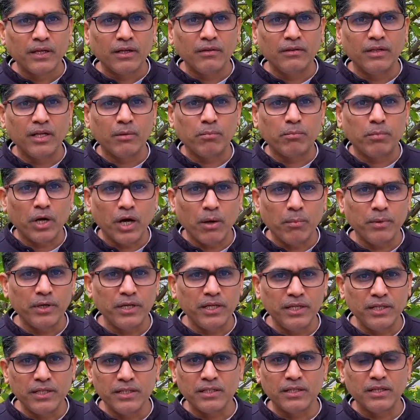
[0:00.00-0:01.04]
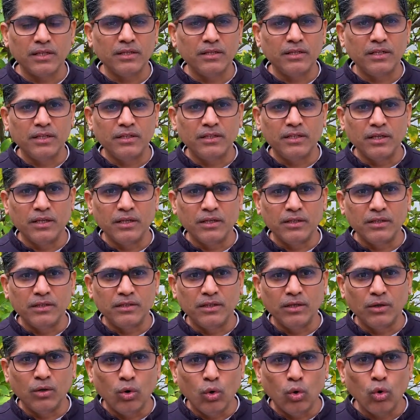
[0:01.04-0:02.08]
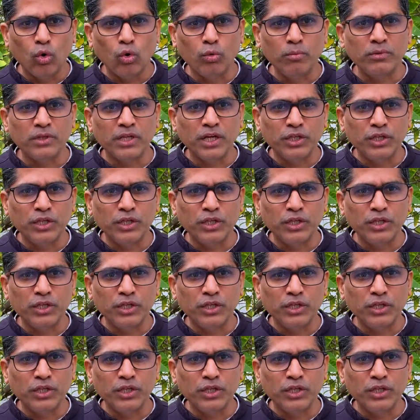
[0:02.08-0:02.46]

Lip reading: their properties, the home,